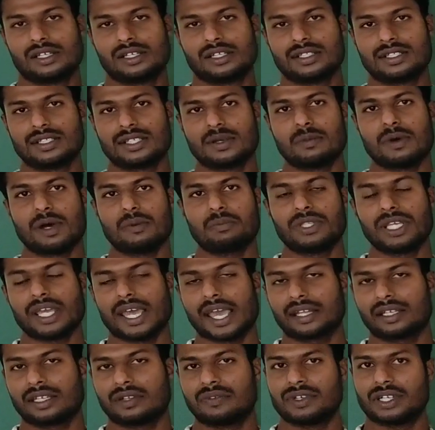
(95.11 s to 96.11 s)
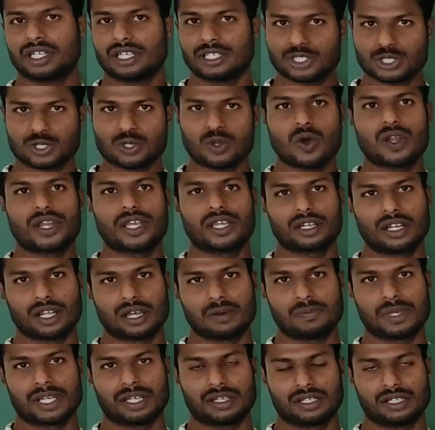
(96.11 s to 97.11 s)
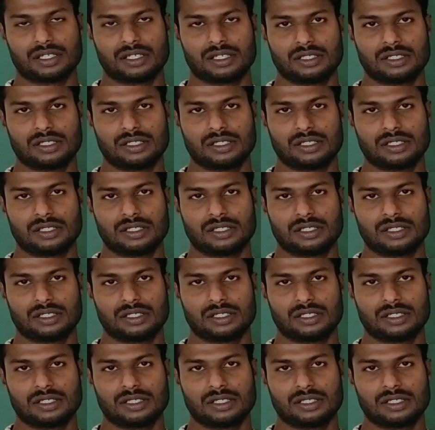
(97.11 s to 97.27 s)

some of the activities non-economic.